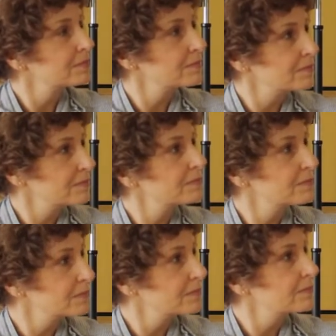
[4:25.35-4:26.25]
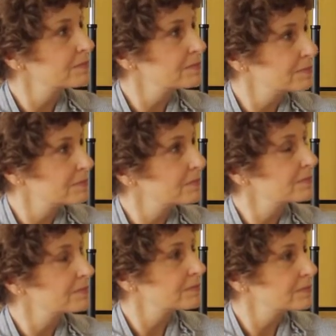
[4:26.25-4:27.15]

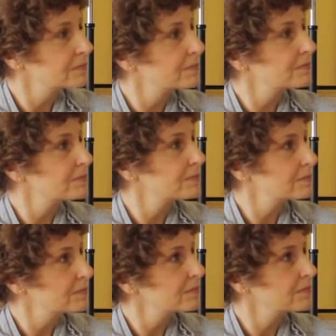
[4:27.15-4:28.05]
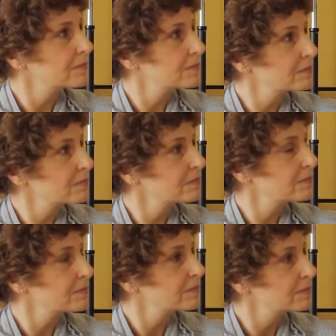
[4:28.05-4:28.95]

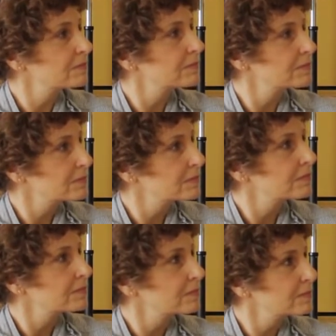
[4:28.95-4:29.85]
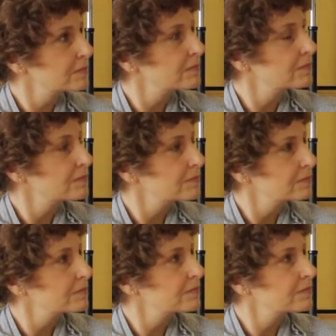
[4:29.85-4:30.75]

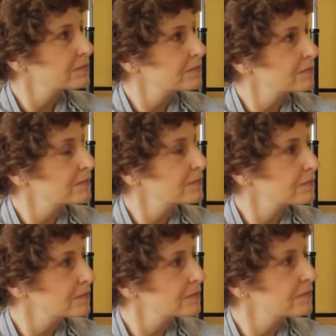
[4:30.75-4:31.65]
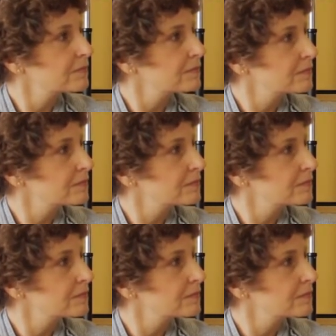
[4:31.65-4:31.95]
This person isn't speaking.